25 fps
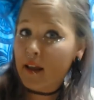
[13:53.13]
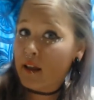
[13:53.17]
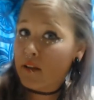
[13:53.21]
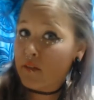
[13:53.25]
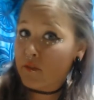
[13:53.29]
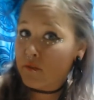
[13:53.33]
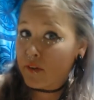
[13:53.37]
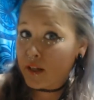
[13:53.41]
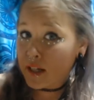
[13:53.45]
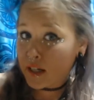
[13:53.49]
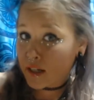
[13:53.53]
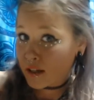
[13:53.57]

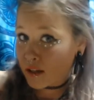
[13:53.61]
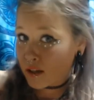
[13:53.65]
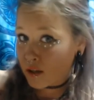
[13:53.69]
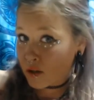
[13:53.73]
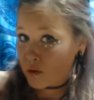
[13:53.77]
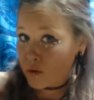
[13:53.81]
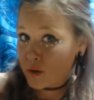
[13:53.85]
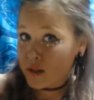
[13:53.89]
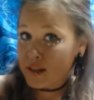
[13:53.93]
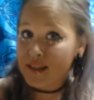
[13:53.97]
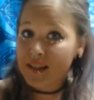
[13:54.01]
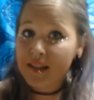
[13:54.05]
video,
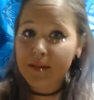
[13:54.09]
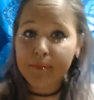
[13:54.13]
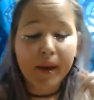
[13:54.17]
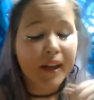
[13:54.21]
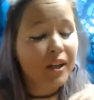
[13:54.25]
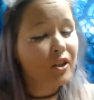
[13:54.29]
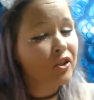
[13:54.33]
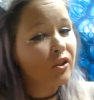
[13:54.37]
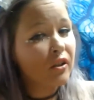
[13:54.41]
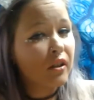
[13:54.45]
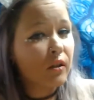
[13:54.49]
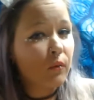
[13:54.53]

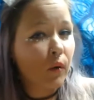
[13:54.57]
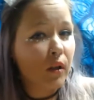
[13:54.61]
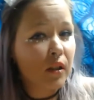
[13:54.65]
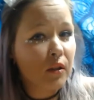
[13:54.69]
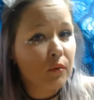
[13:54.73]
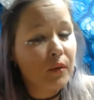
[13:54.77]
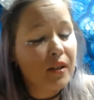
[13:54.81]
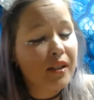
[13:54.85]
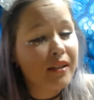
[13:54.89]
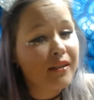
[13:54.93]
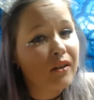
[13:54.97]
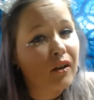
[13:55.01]
especially once
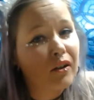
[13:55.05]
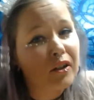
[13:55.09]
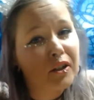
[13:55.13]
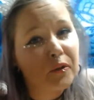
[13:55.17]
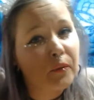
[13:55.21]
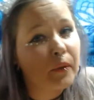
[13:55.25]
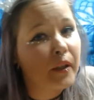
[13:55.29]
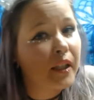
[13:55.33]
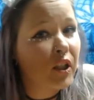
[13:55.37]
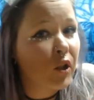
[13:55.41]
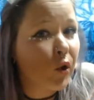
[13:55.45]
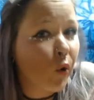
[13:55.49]
we start
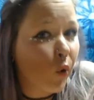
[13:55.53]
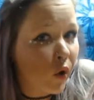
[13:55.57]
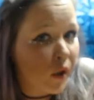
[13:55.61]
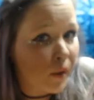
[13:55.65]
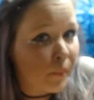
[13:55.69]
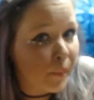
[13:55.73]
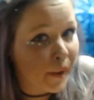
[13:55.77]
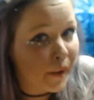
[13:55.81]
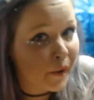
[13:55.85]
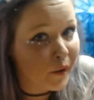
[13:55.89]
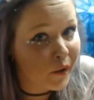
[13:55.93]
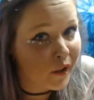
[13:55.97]
doing your
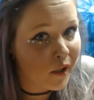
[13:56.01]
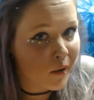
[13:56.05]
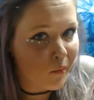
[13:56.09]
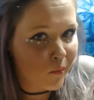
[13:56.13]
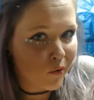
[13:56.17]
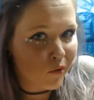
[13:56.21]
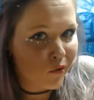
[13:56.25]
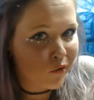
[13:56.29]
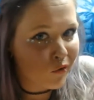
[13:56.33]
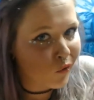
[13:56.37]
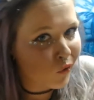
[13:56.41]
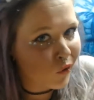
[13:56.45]
paranormal
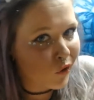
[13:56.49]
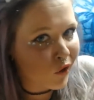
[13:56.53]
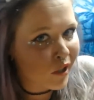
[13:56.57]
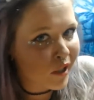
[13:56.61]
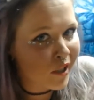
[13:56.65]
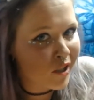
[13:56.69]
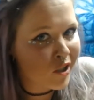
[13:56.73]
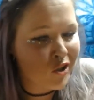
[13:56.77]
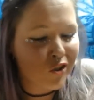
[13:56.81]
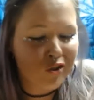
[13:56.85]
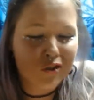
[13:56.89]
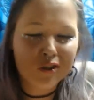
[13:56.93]

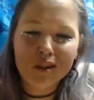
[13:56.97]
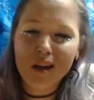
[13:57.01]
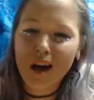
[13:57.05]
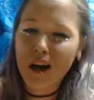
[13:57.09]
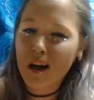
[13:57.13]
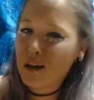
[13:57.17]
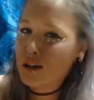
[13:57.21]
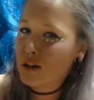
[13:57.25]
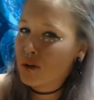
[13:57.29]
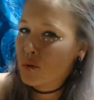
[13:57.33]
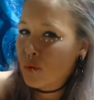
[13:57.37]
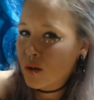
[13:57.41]
stories. You're not
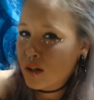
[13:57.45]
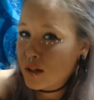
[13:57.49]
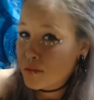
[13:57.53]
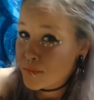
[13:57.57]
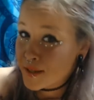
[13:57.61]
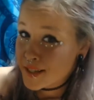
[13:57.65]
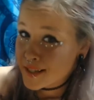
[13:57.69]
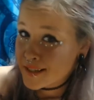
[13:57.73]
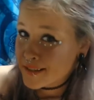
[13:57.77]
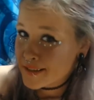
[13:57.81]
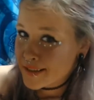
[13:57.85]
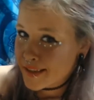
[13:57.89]
going to want to
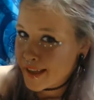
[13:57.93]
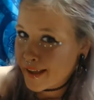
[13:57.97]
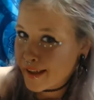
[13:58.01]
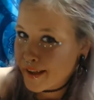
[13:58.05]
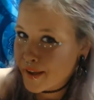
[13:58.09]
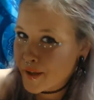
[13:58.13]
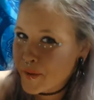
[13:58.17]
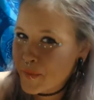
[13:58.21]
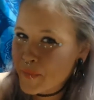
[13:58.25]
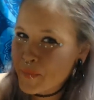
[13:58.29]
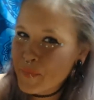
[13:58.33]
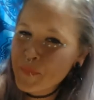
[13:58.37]
miss
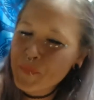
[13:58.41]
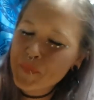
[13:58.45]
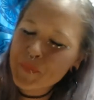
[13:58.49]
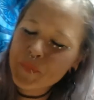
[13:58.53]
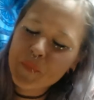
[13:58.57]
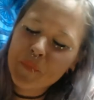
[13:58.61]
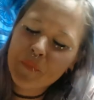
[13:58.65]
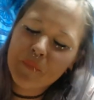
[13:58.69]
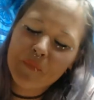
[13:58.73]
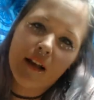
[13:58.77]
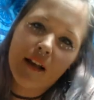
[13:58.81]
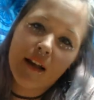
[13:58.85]
that.
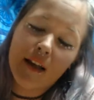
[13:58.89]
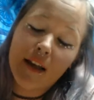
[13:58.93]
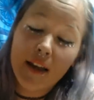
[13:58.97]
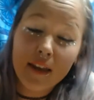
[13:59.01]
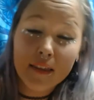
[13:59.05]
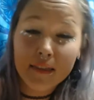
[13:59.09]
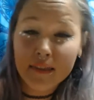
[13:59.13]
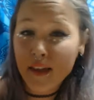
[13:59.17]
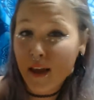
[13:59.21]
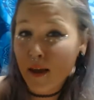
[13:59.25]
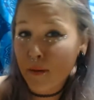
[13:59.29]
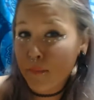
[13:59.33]
Hit
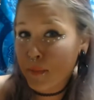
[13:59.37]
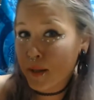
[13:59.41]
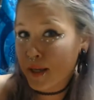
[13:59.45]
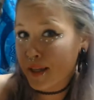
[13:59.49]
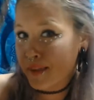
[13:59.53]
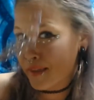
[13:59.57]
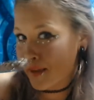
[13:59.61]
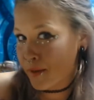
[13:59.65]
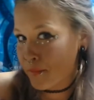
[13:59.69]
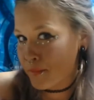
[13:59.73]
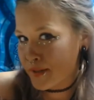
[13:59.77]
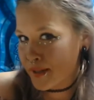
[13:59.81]
that big
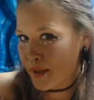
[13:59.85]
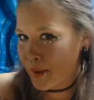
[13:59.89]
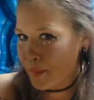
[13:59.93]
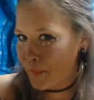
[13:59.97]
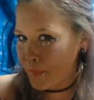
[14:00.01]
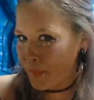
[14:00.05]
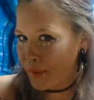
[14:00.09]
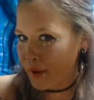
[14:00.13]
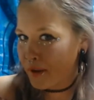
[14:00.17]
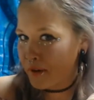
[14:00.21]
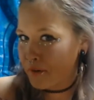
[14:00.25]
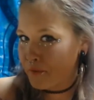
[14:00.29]
thumbs up
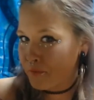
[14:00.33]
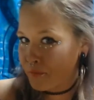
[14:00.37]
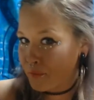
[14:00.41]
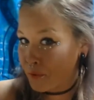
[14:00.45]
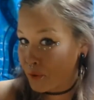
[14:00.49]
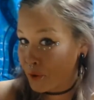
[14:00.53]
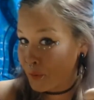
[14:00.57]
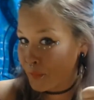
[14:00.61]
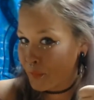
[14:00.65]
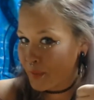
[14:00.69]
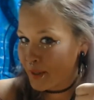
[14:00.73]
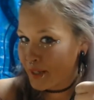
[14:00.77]
button
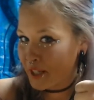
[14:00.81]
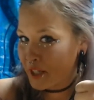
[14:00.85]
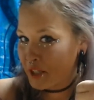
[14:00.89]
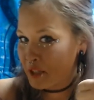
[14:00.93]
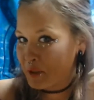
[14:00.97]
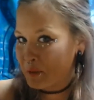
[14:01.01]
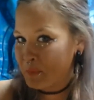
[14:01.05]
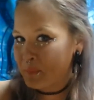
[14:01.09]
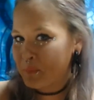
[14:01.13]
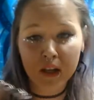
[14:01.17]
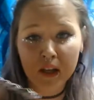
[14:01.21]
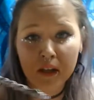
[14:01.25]
for me.
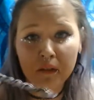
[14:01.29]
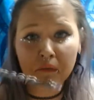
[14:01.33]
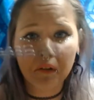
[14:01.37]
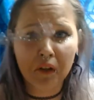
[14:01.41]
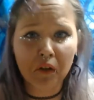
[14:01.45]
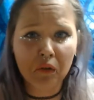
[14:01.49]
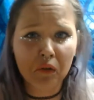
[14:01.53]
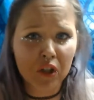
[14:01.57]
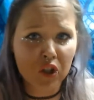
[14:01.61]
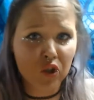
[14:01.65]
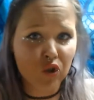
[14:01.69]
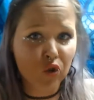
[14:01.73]
If you
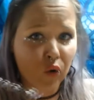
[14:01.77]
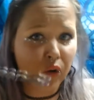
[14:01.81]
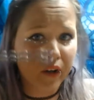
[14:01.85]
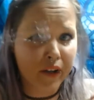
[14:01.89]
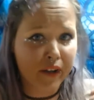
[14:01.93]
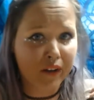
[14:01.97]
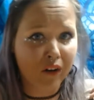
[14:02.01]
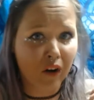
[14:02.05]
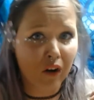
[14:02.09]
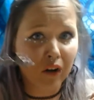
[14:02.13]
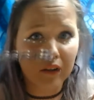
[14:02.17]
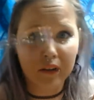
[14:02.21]
enjoyed
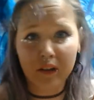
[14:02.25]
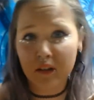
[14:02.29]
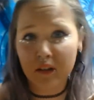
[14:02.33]
our little